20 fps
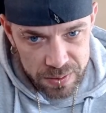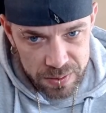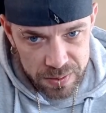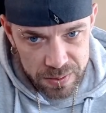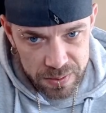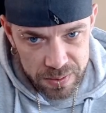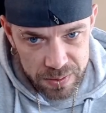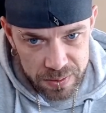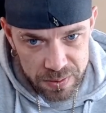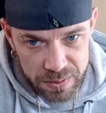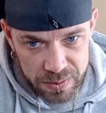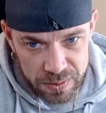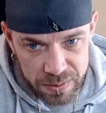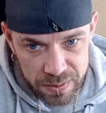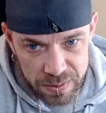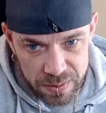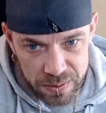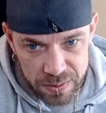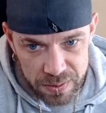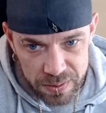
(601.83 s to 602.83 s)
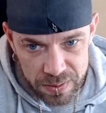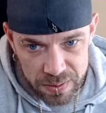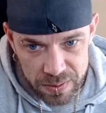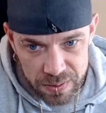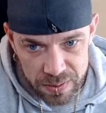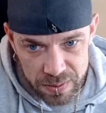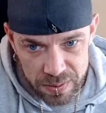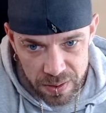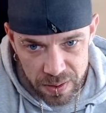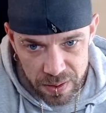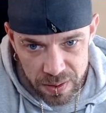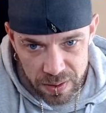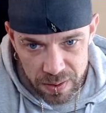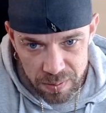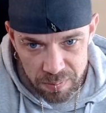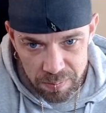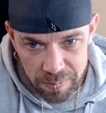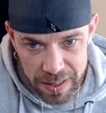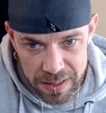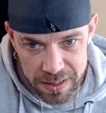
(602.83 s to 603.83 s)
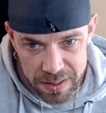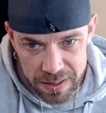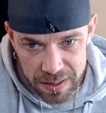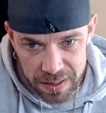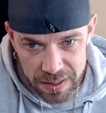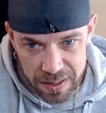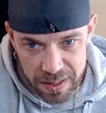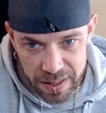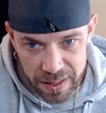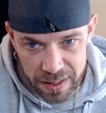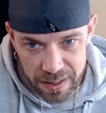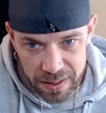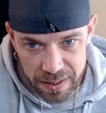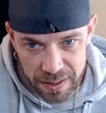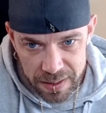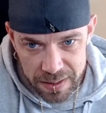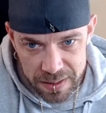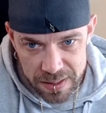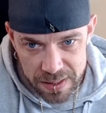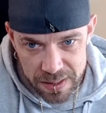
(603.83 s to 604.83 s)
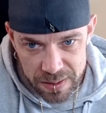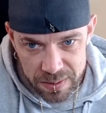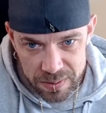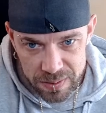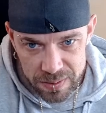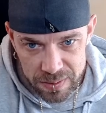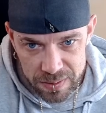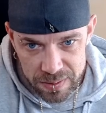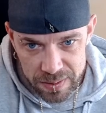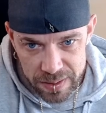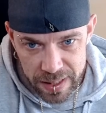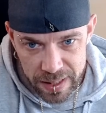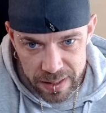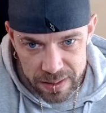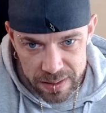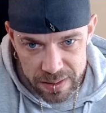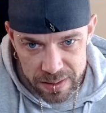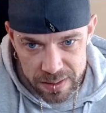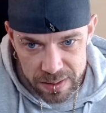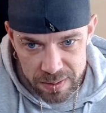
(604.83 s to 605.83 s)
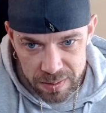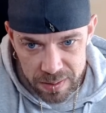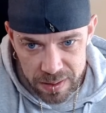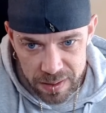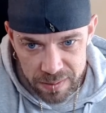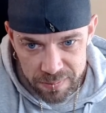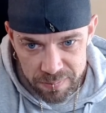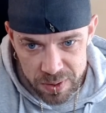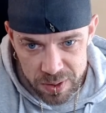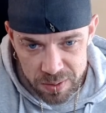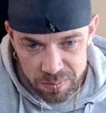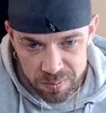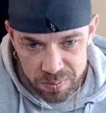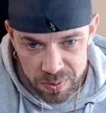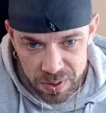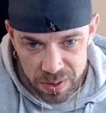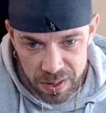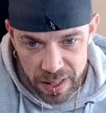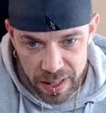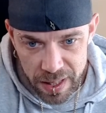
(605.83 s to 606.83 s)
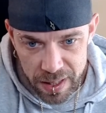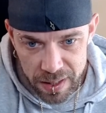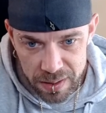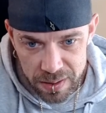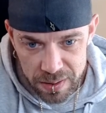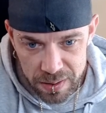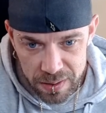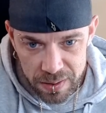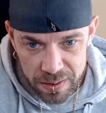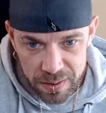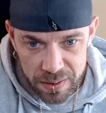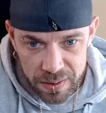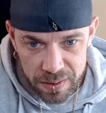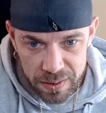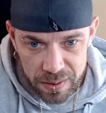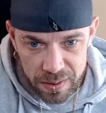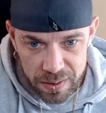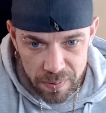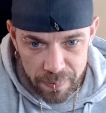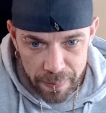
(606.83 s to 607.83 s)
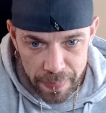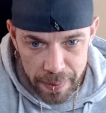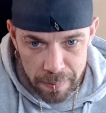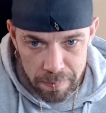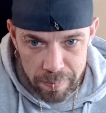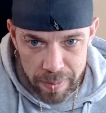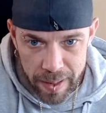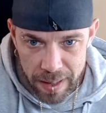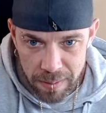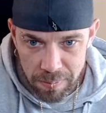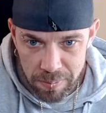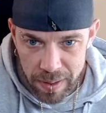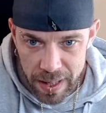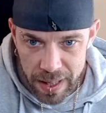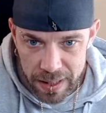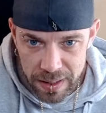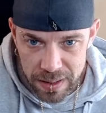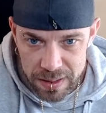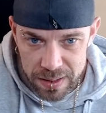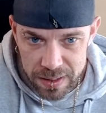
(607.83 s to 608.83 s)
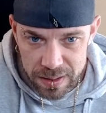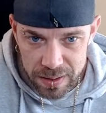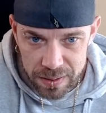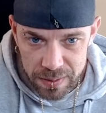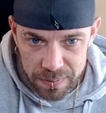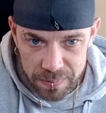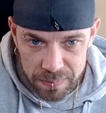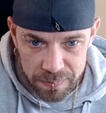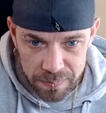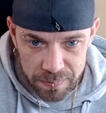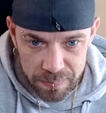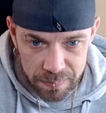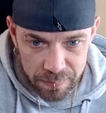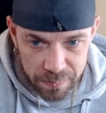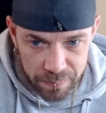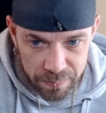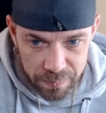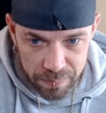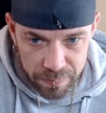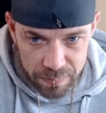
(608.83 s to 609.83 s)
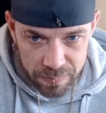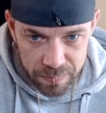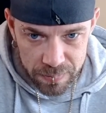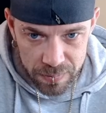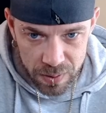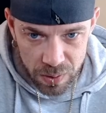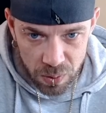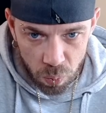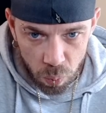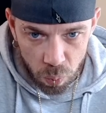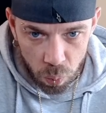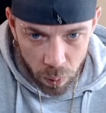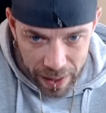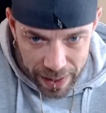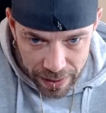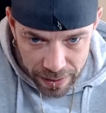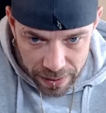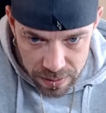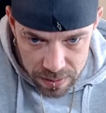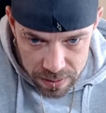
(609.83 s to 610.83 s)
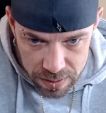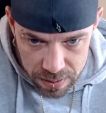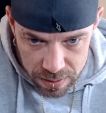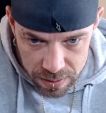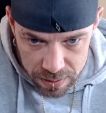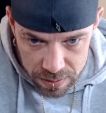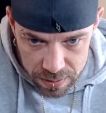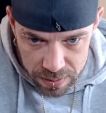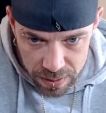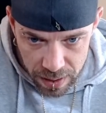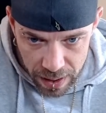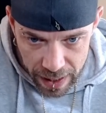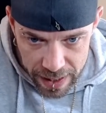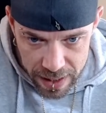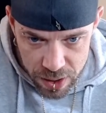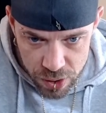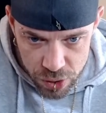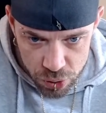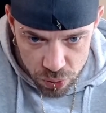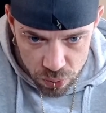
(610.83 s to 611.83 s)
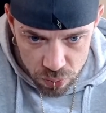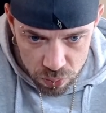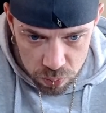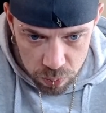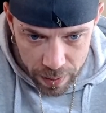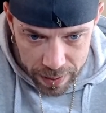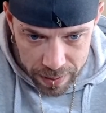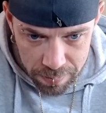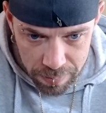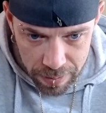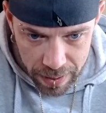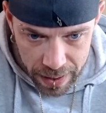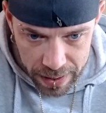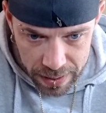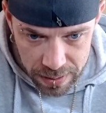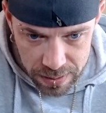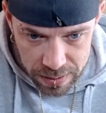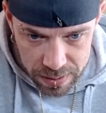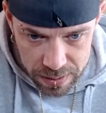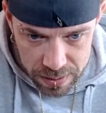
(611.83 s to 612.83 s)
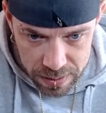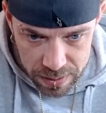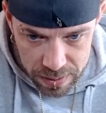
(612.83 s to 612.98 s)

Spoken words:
A basic gear things, little Yeah, let's give them some kit. Backpacks. Wings. Angel wing packs.